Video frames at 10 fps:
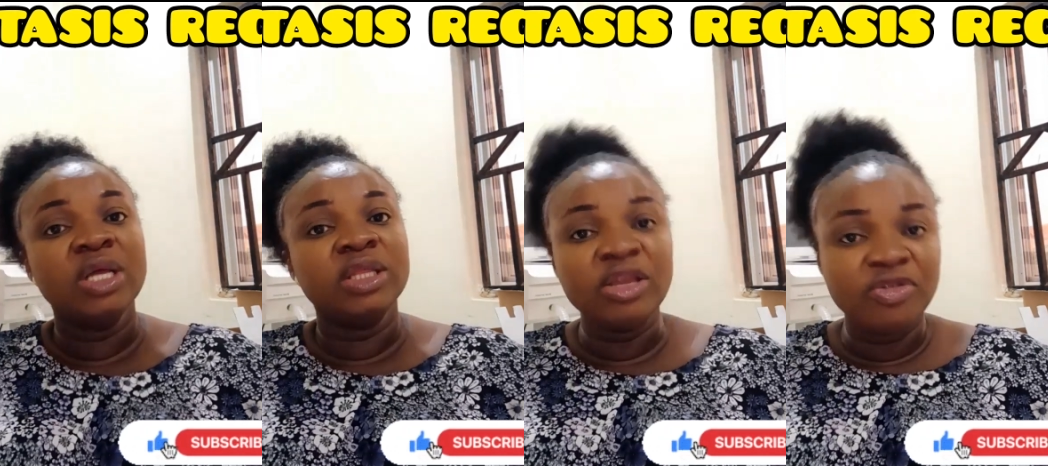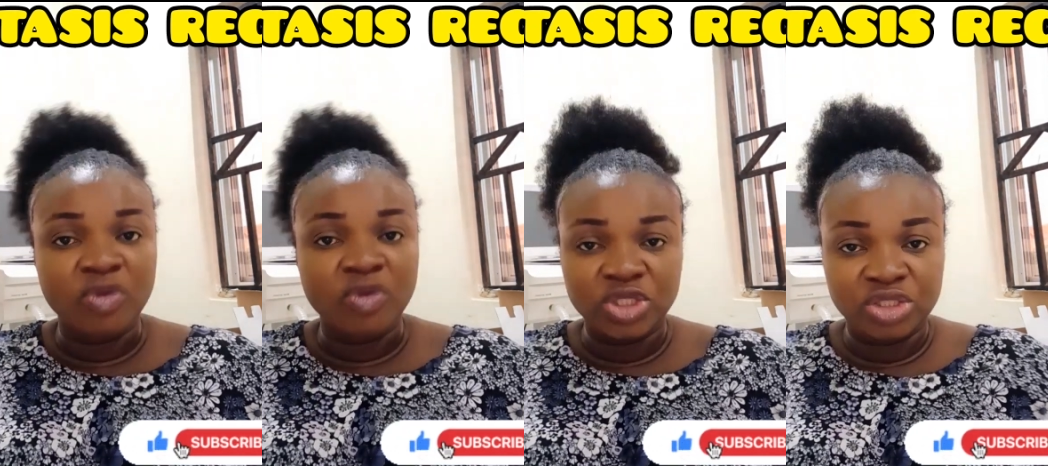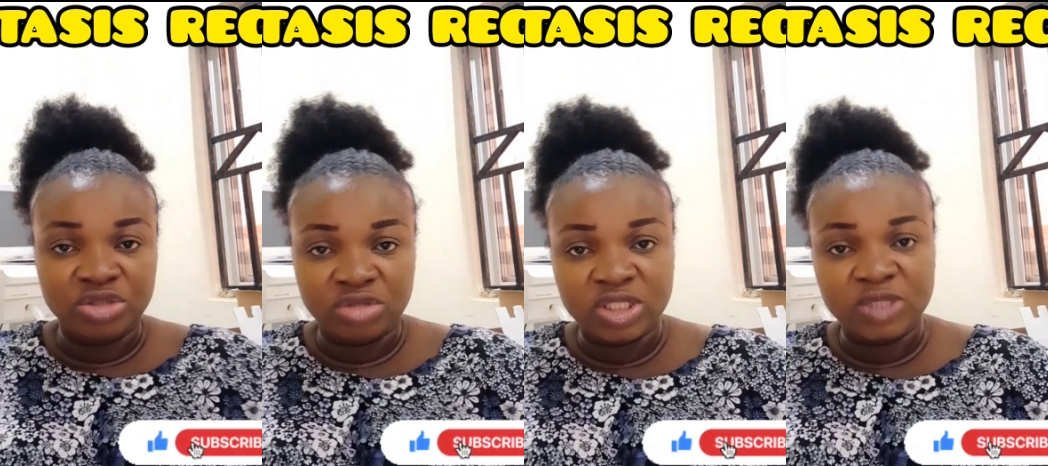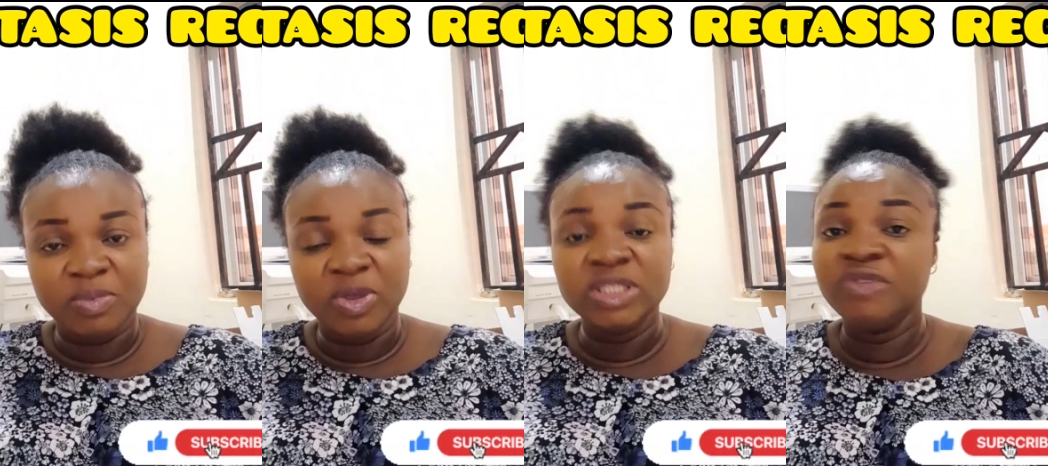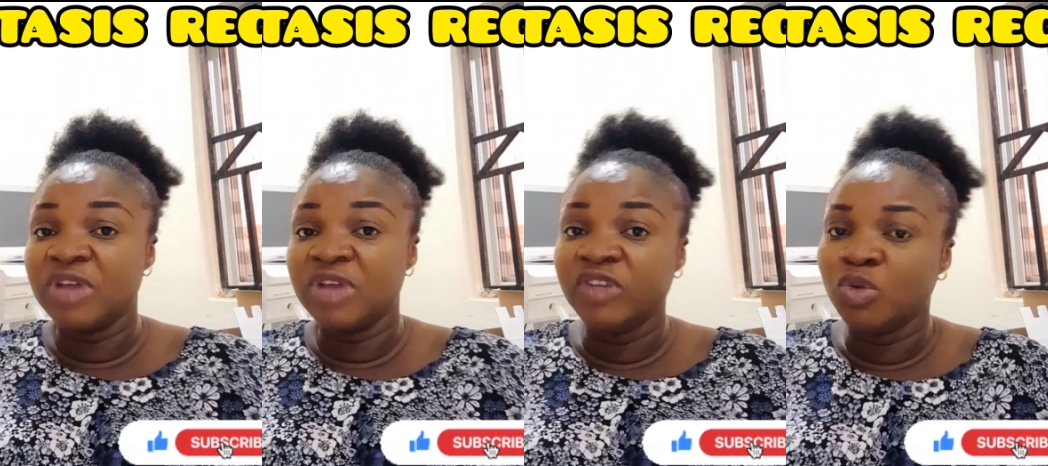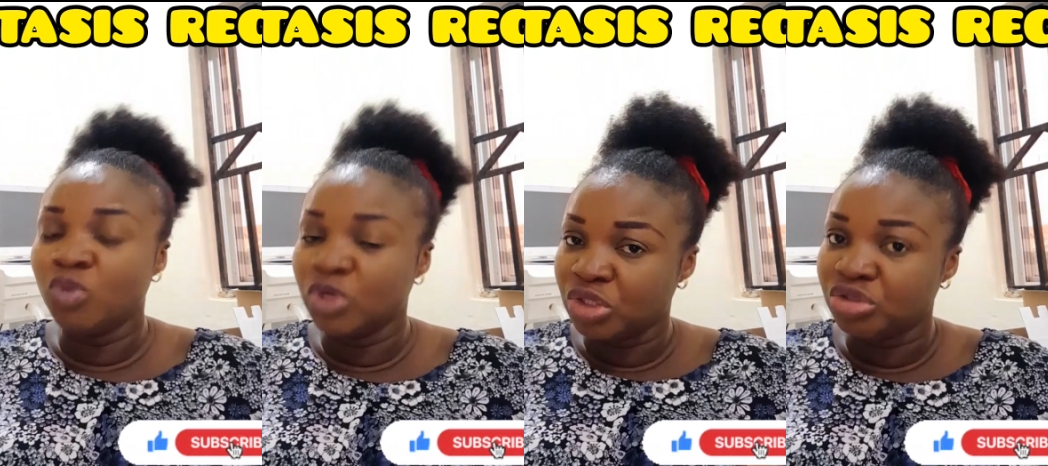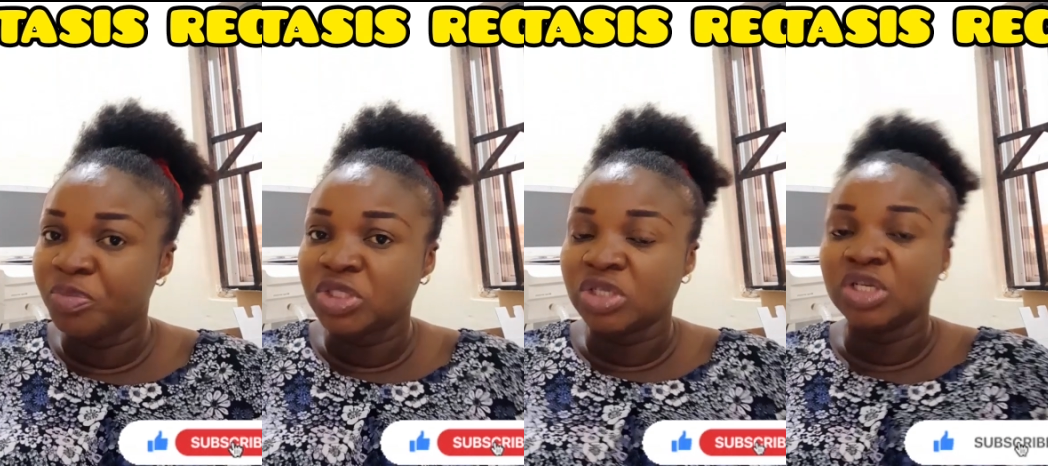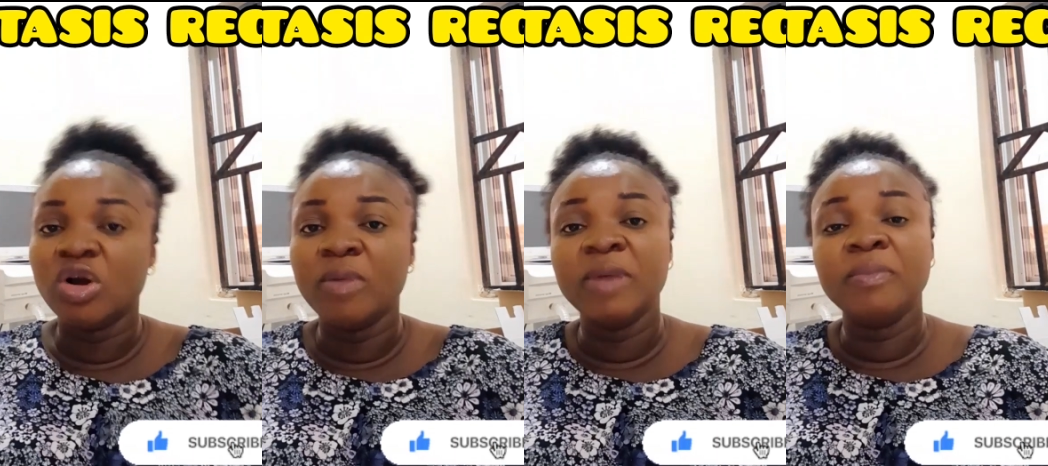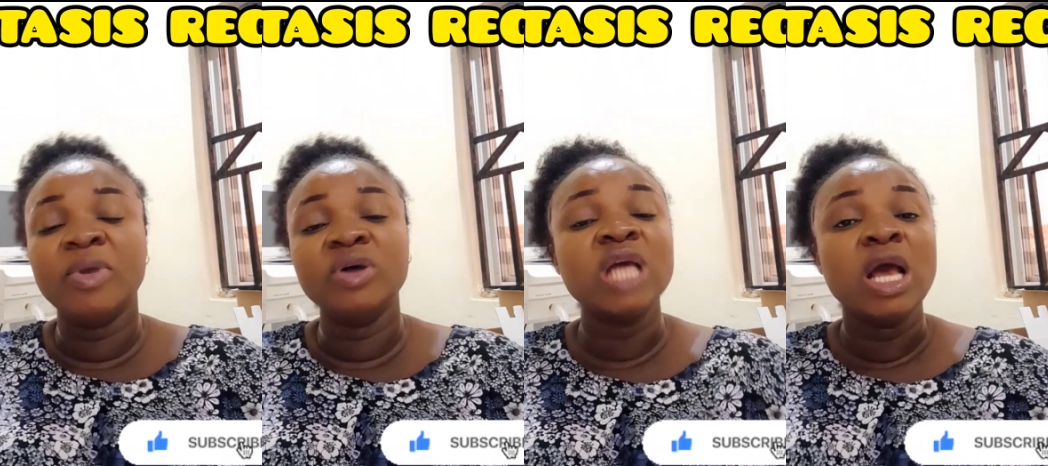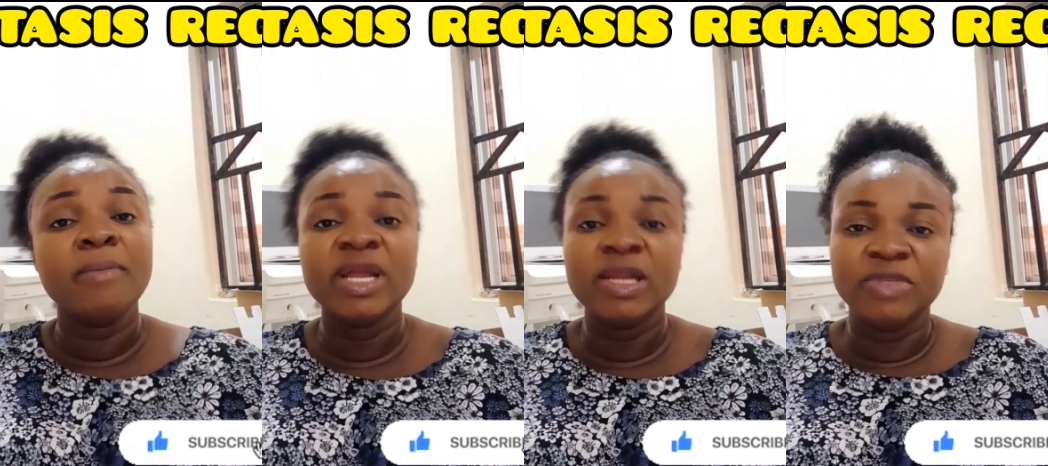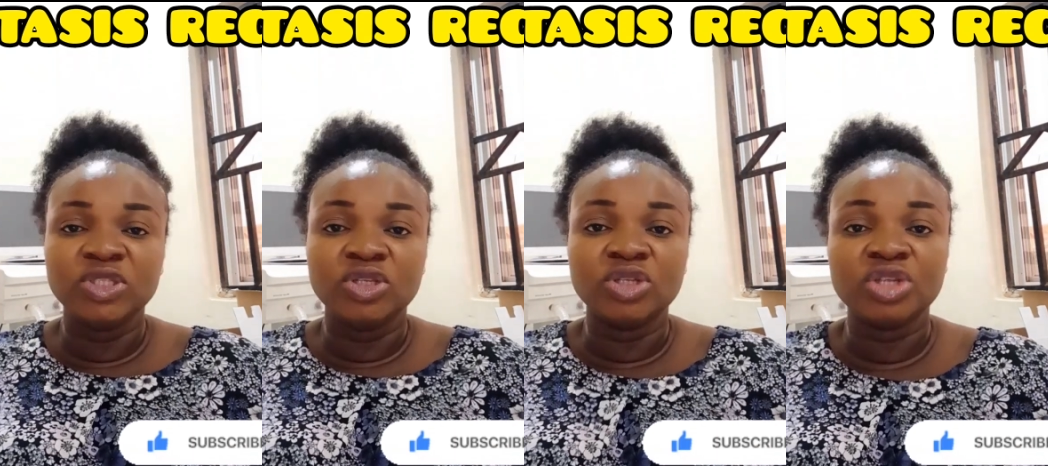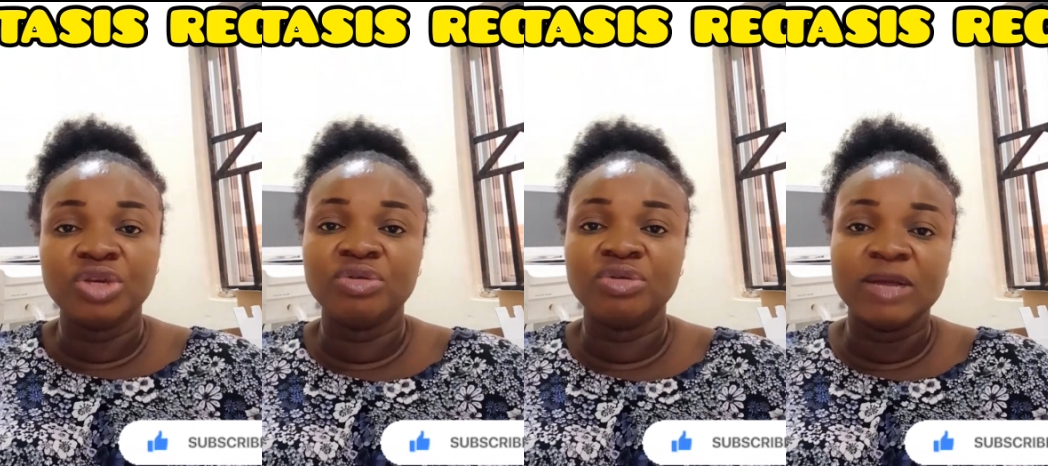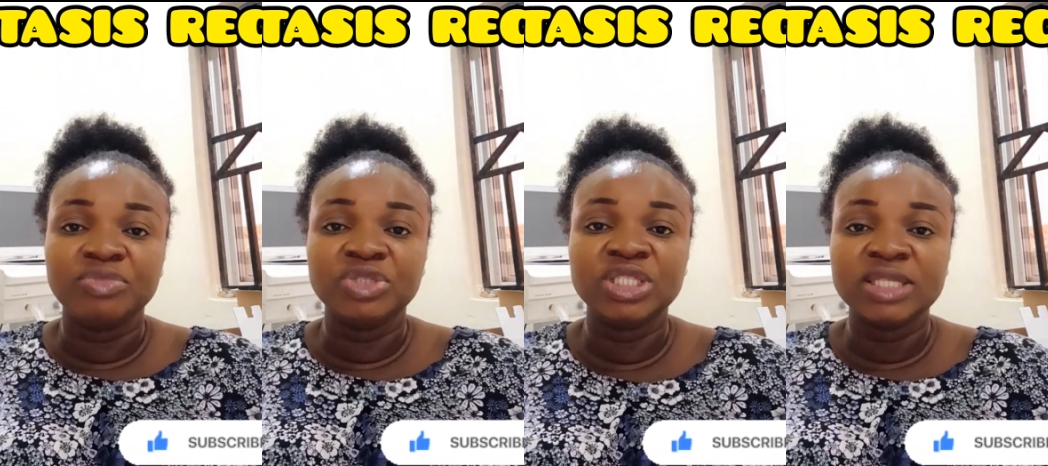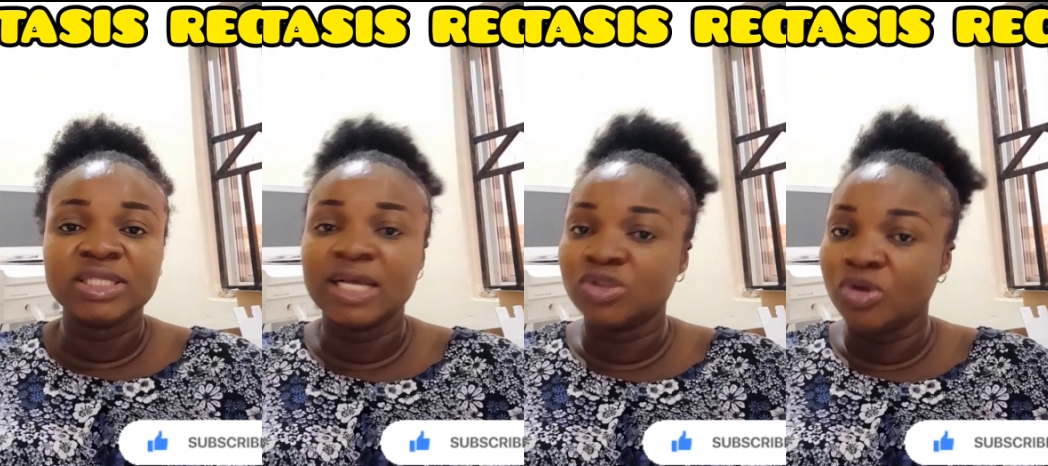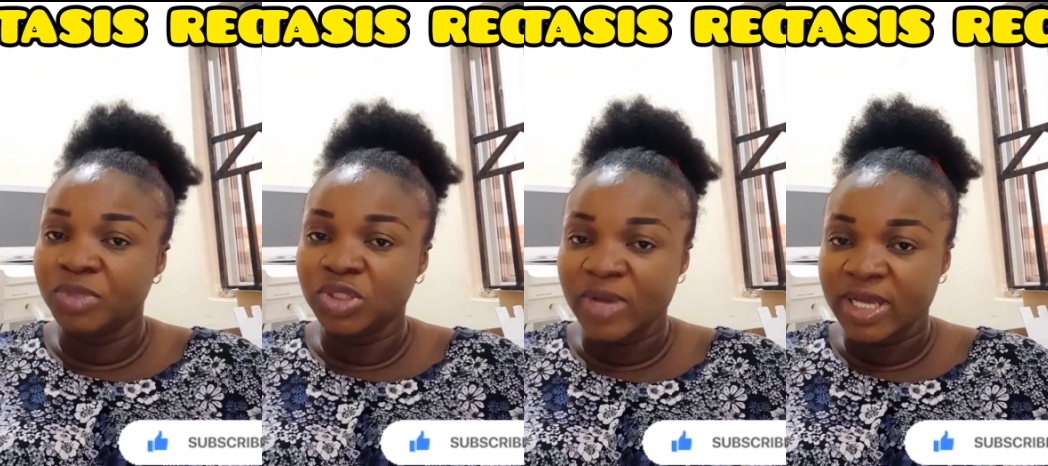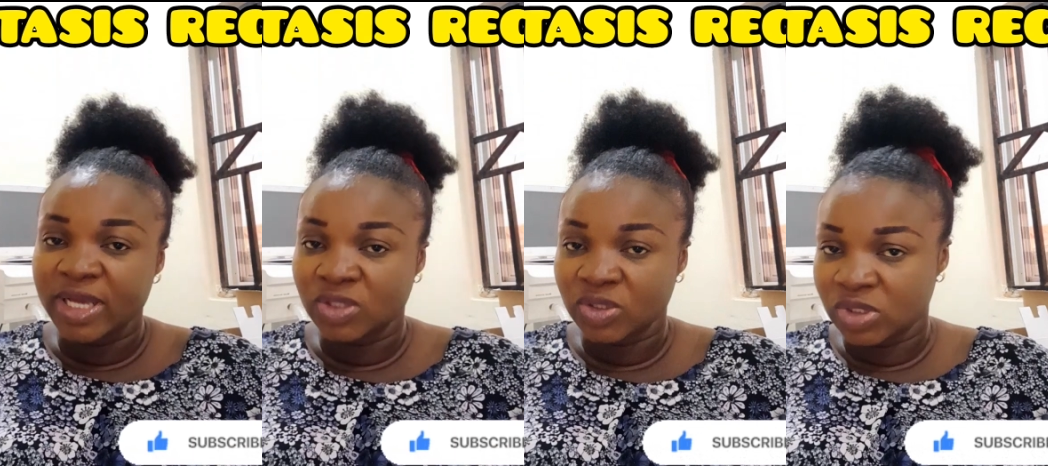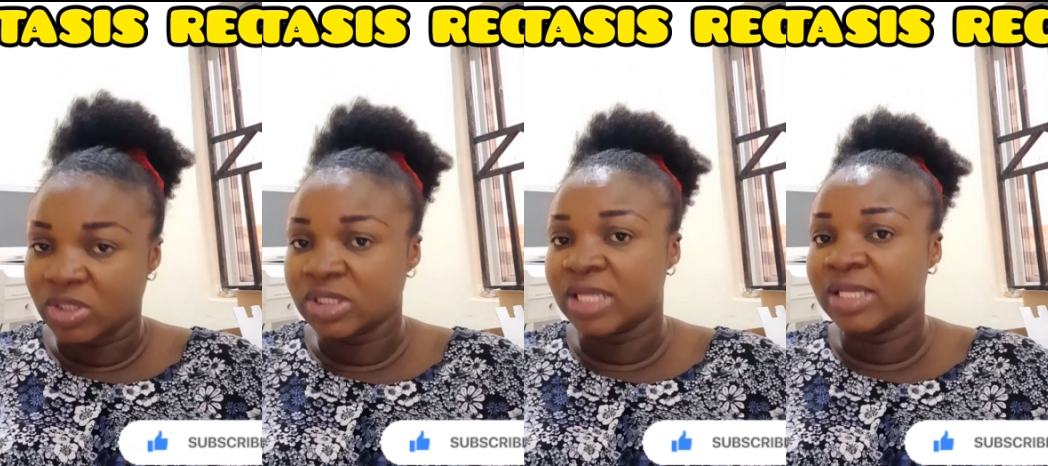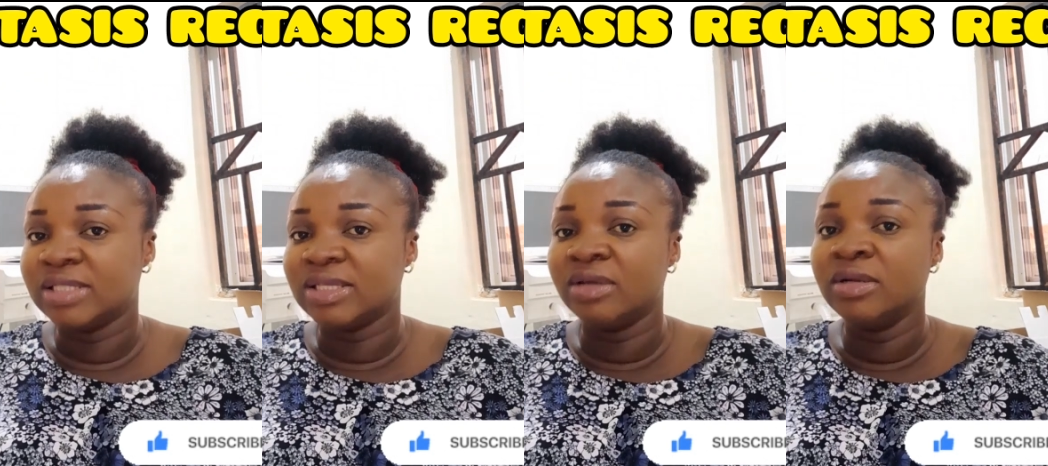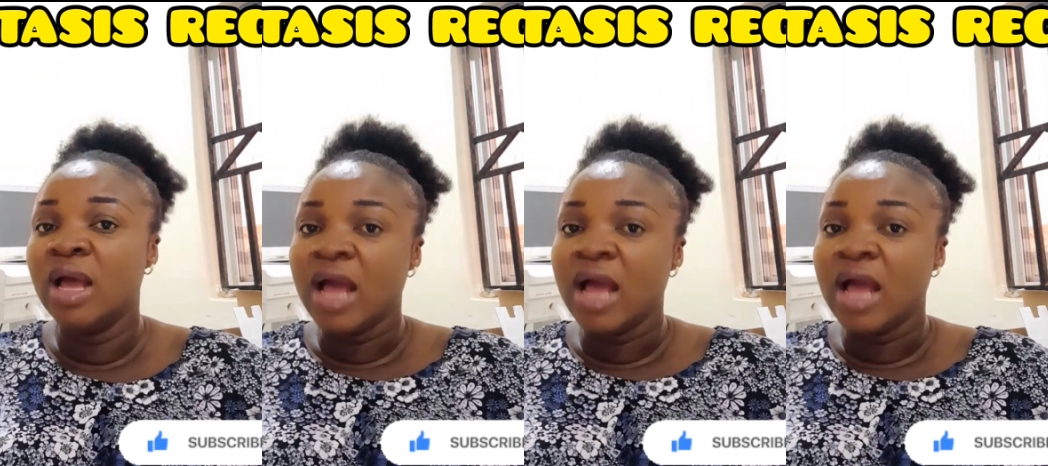Thank you for watching to this point. If you have any question, drop it on the comment box. My name is Dr. Nkiruka Bridget at OBGYN Talks with Dr-Adazion.